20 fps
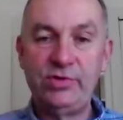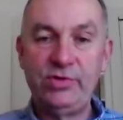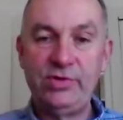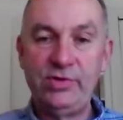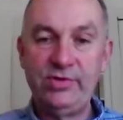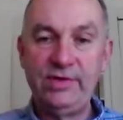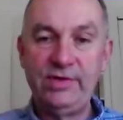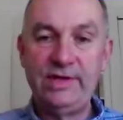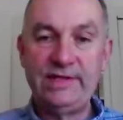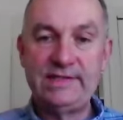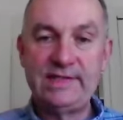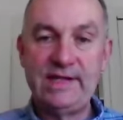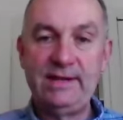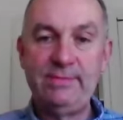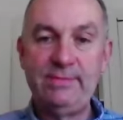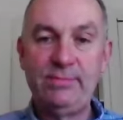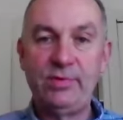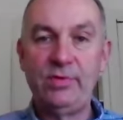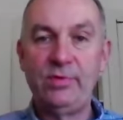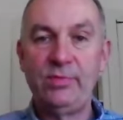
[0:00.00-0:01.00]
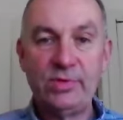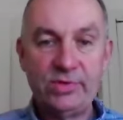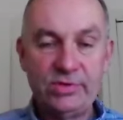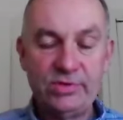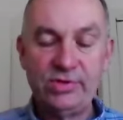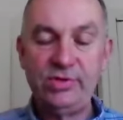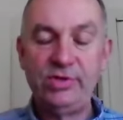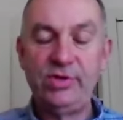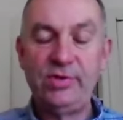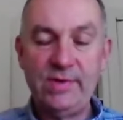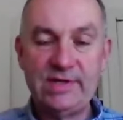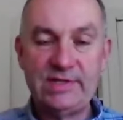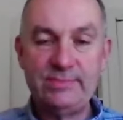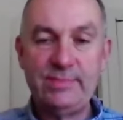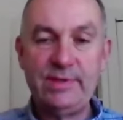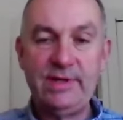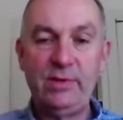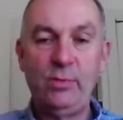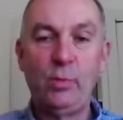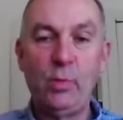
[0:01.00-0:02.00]
unique selling point, what's your
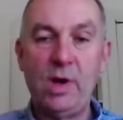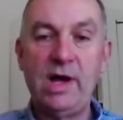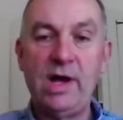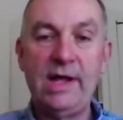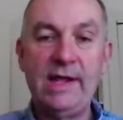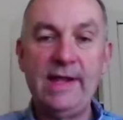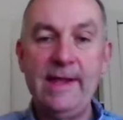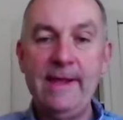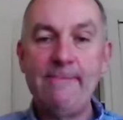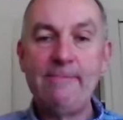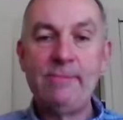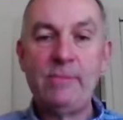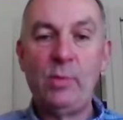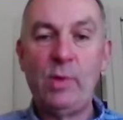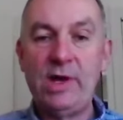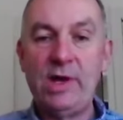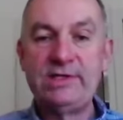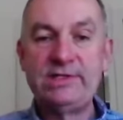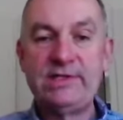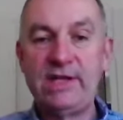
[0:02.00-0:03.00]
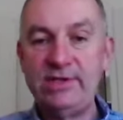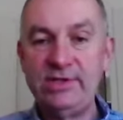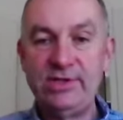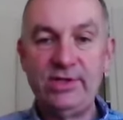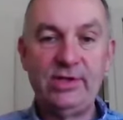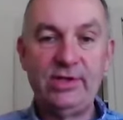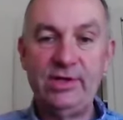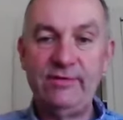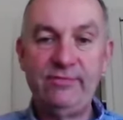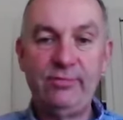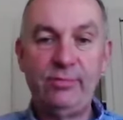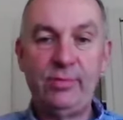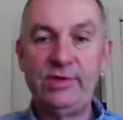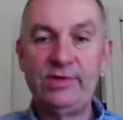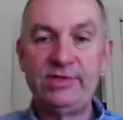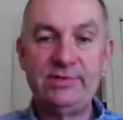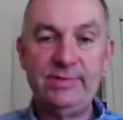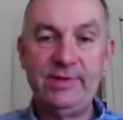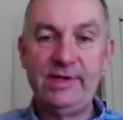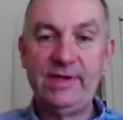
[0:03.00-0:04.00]
USP. Why send your loved one
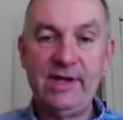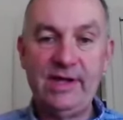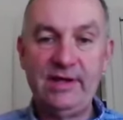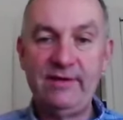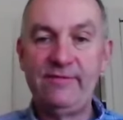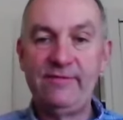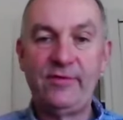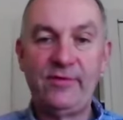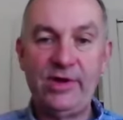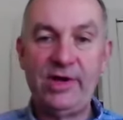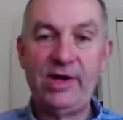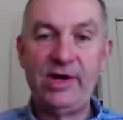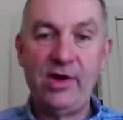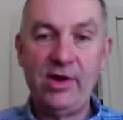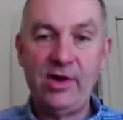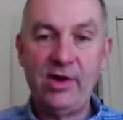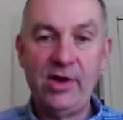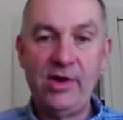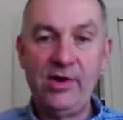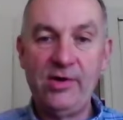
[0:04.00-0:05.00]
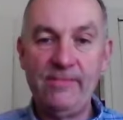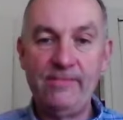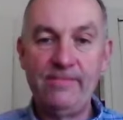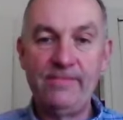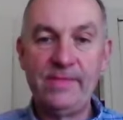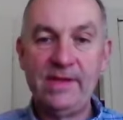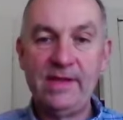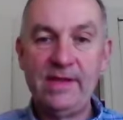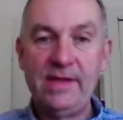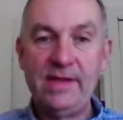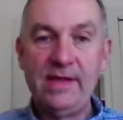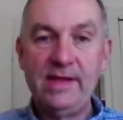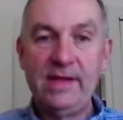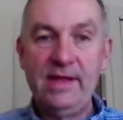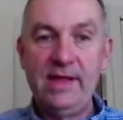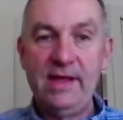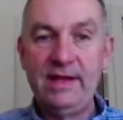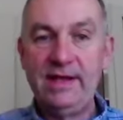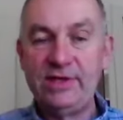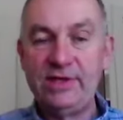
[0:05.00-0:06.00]
to be cared for in our home?
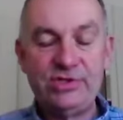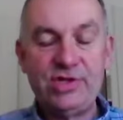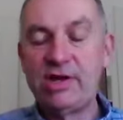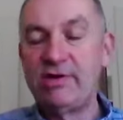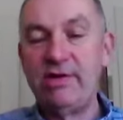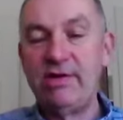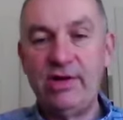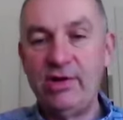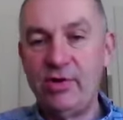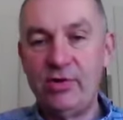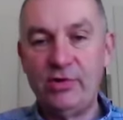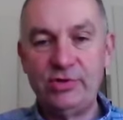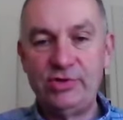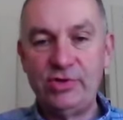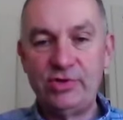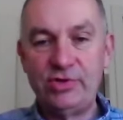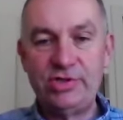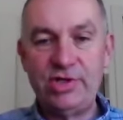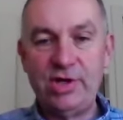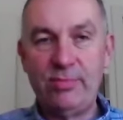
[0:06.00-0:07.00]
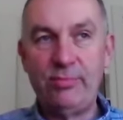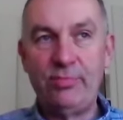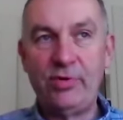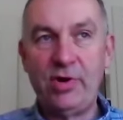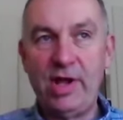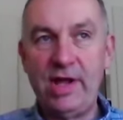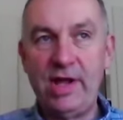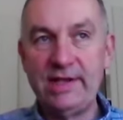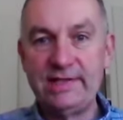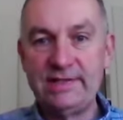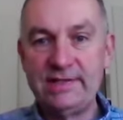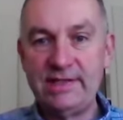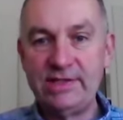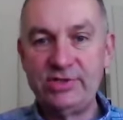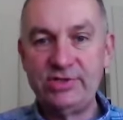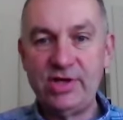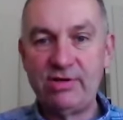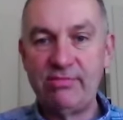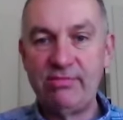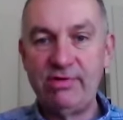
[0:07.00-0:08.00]
And it's generally not judged on price. It's
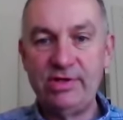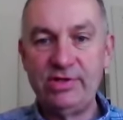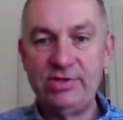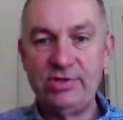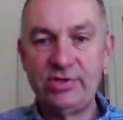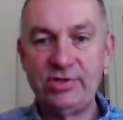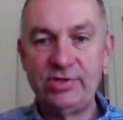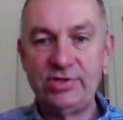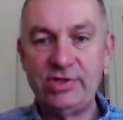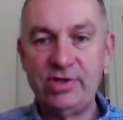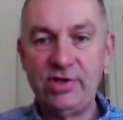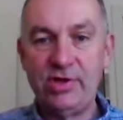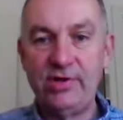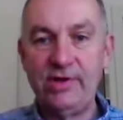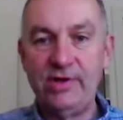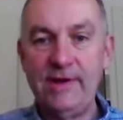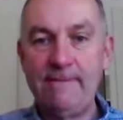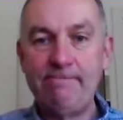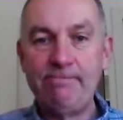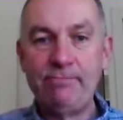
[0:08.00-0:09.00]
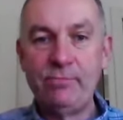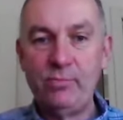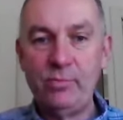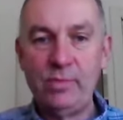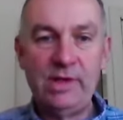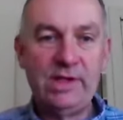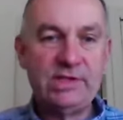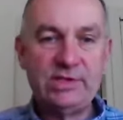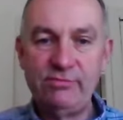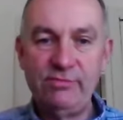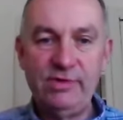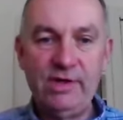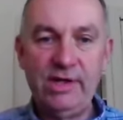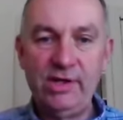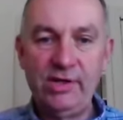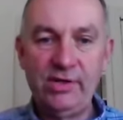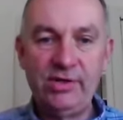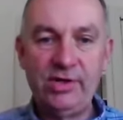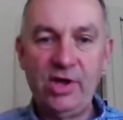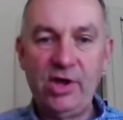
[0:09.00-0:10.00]
generally judged on, well, it's a really
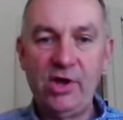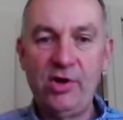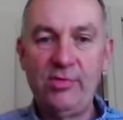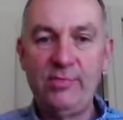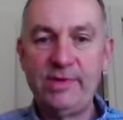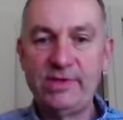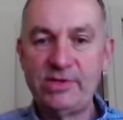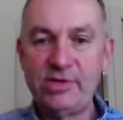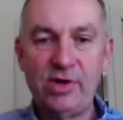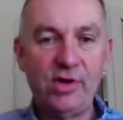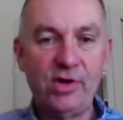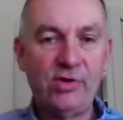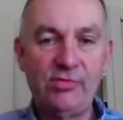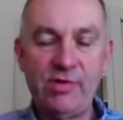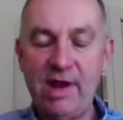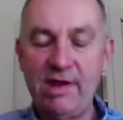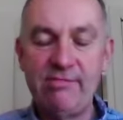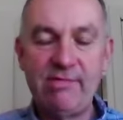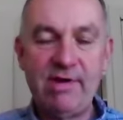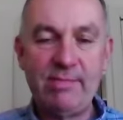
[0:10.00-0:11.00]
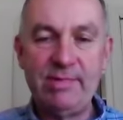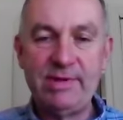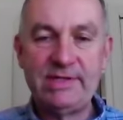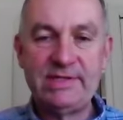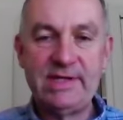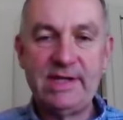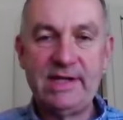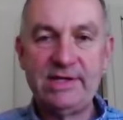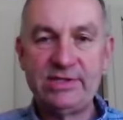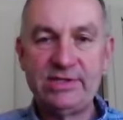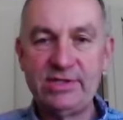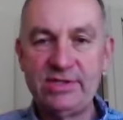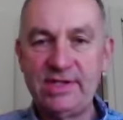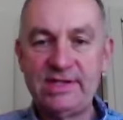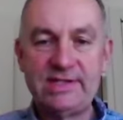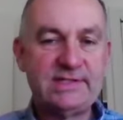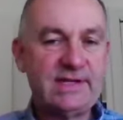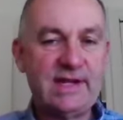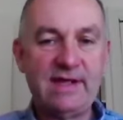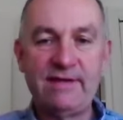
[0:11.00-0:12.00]
good home. It's got a great reputation. The
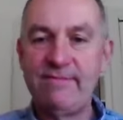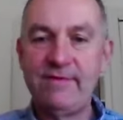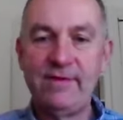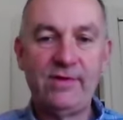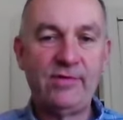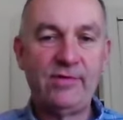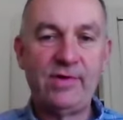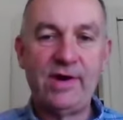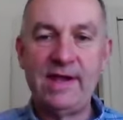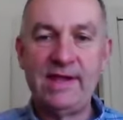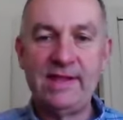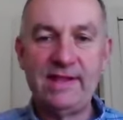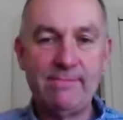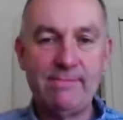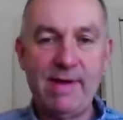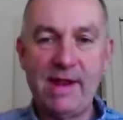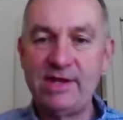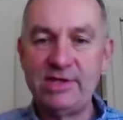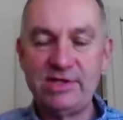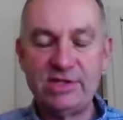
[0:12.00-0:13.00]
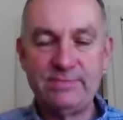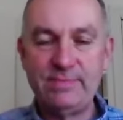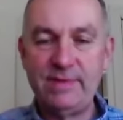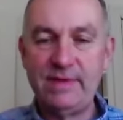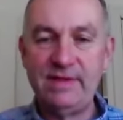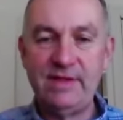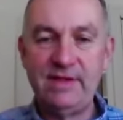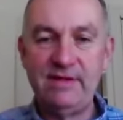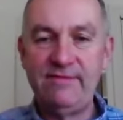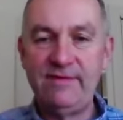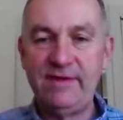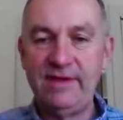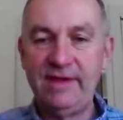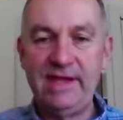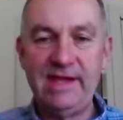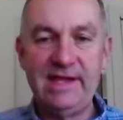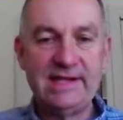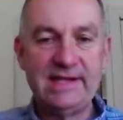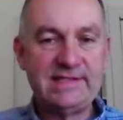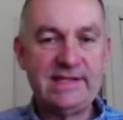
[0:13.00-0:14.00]
staff are great. The manager's been there for
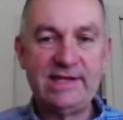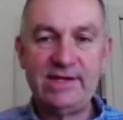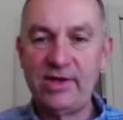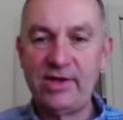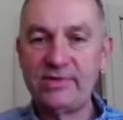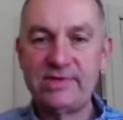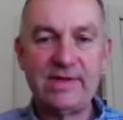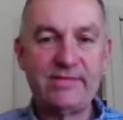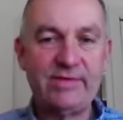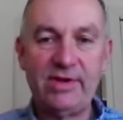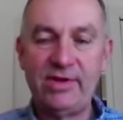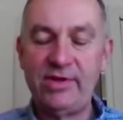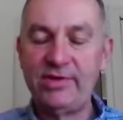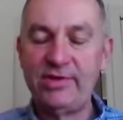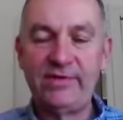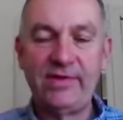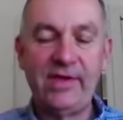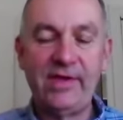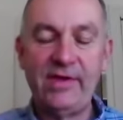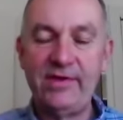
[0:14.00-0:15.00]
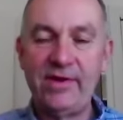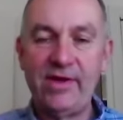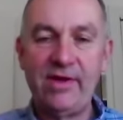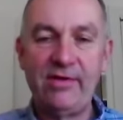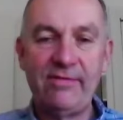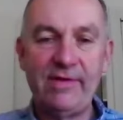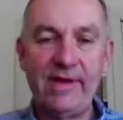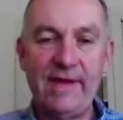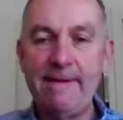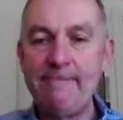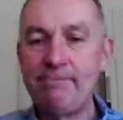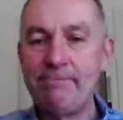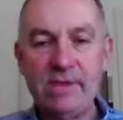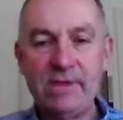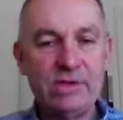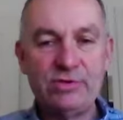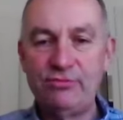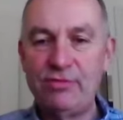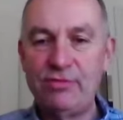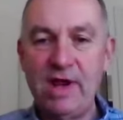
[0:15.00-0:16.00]
years. They don't have a lot of turnover.
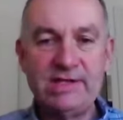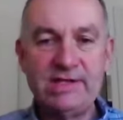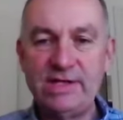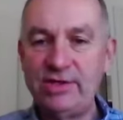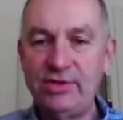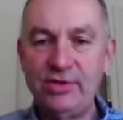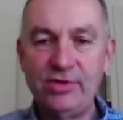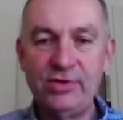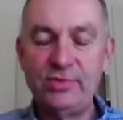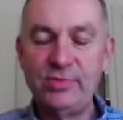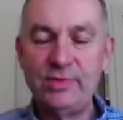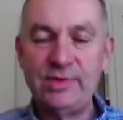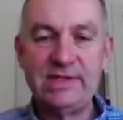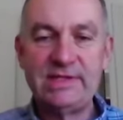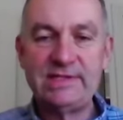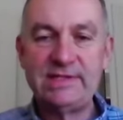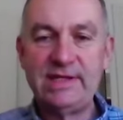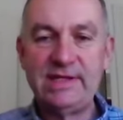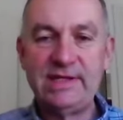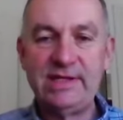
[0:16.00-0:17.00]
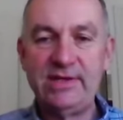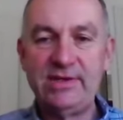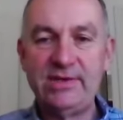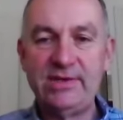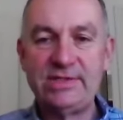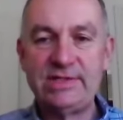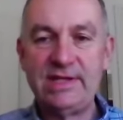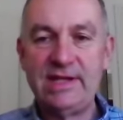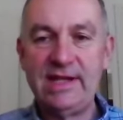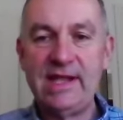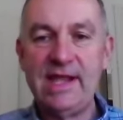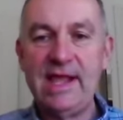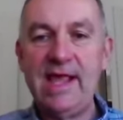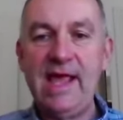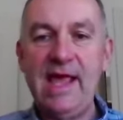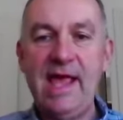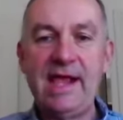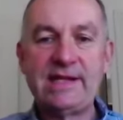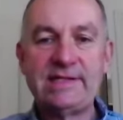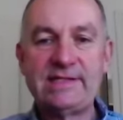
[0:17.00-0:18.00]
It's rated good with the CQC,
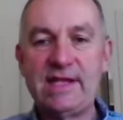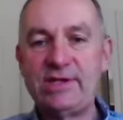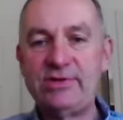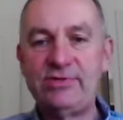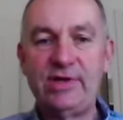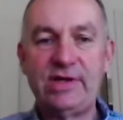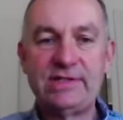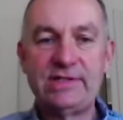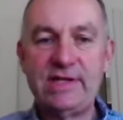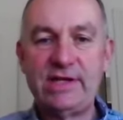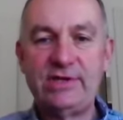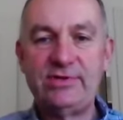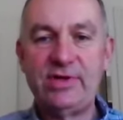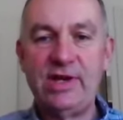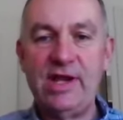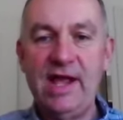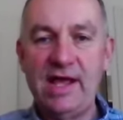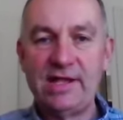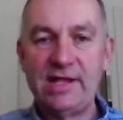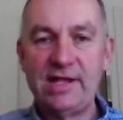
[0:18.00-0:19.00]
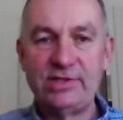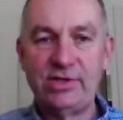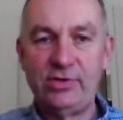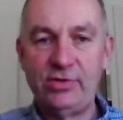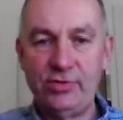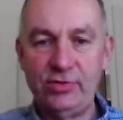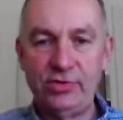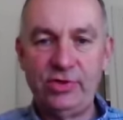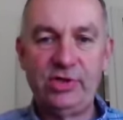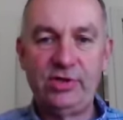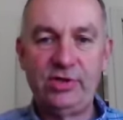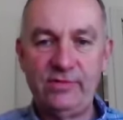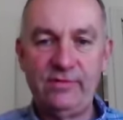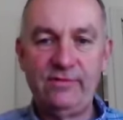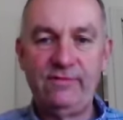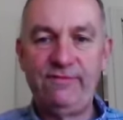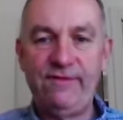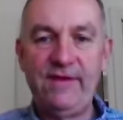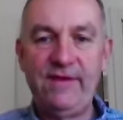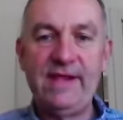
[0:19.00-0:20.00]
etc., etc. There's a good
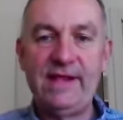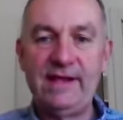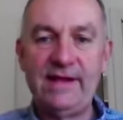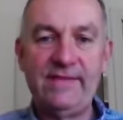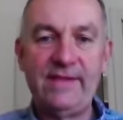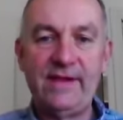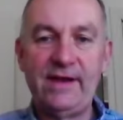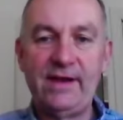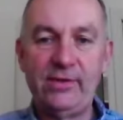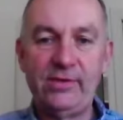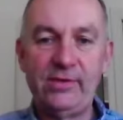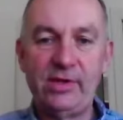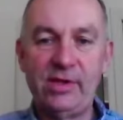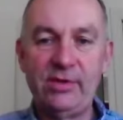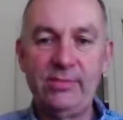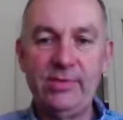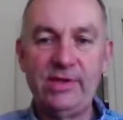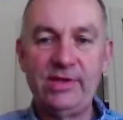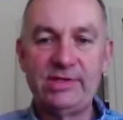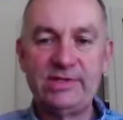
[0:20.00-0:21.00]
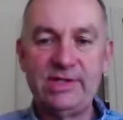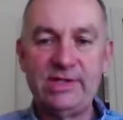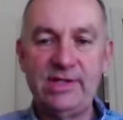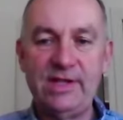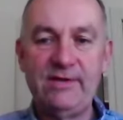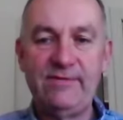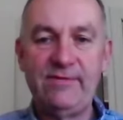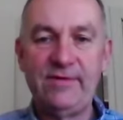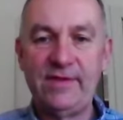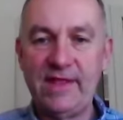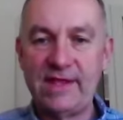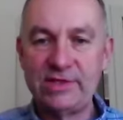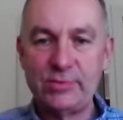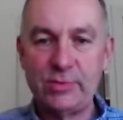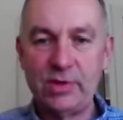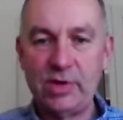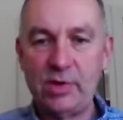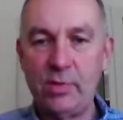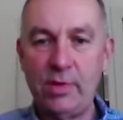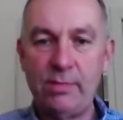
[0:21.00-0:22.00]
feel in the local community, and therefore that's
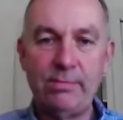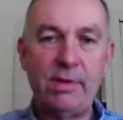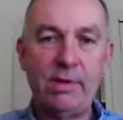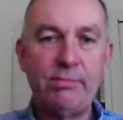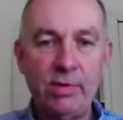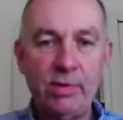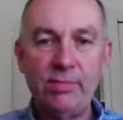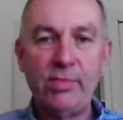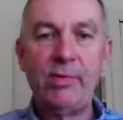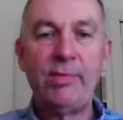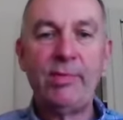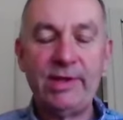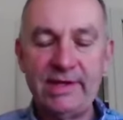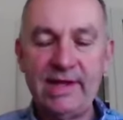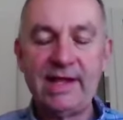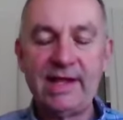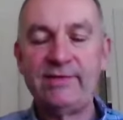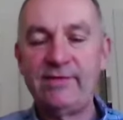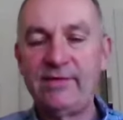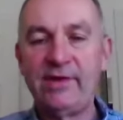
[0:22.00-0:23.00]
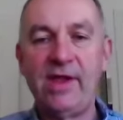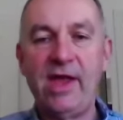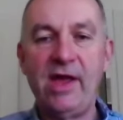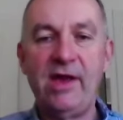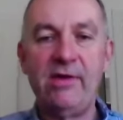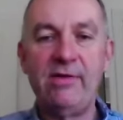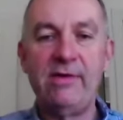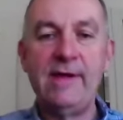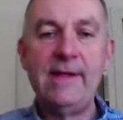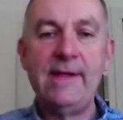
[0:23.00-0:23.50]
where I want my mum or my dad to go.